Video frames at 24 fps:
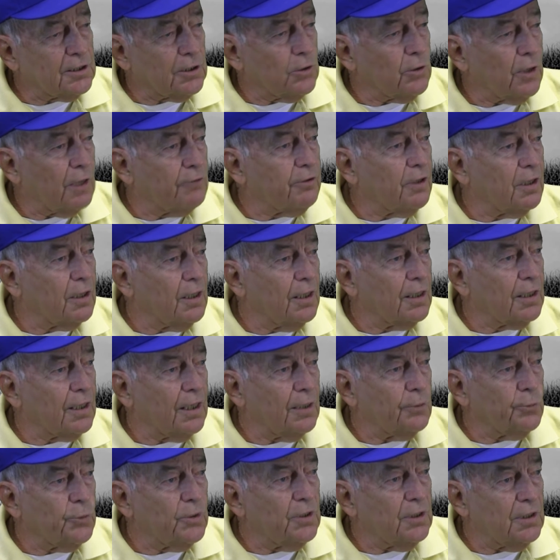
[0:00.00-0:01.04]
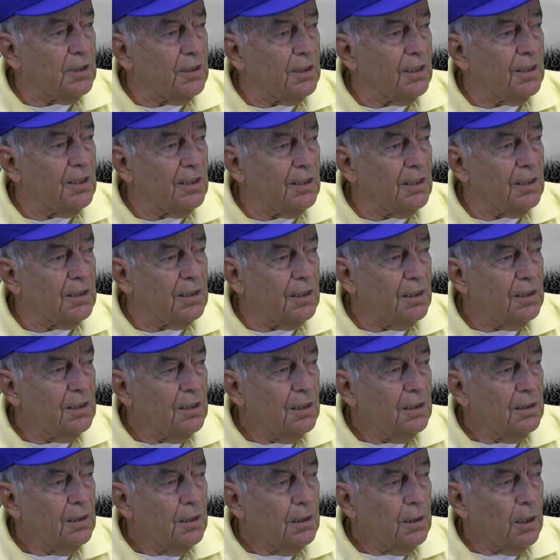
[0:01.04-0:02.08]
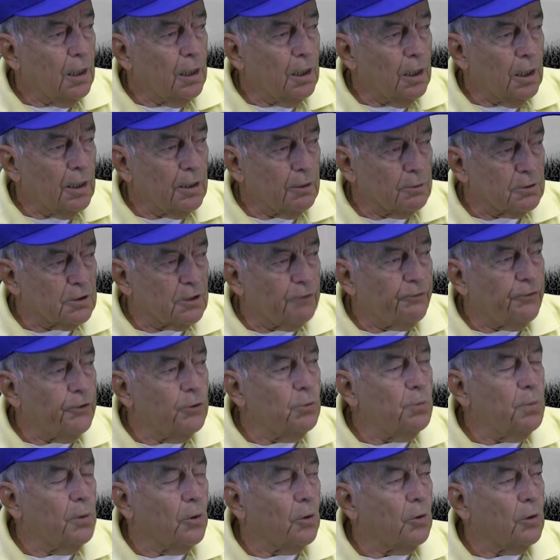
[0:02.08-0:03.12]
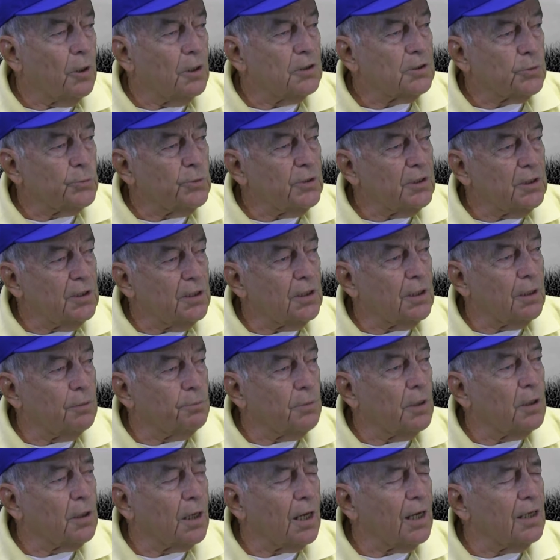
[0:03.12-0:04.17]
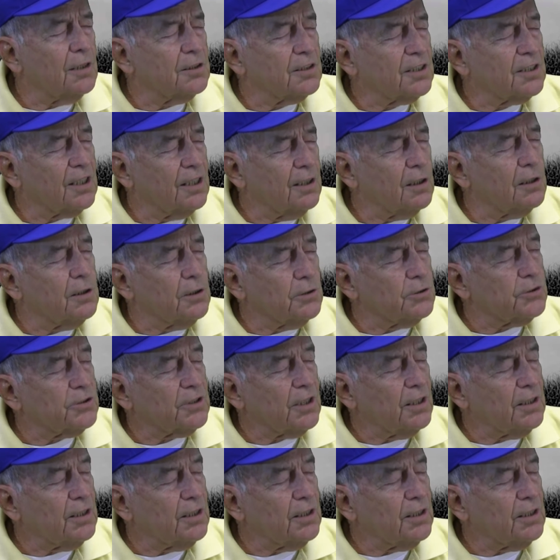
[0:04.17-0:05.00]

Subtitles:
so everything that we did, there was a few boys, we did among ourselves.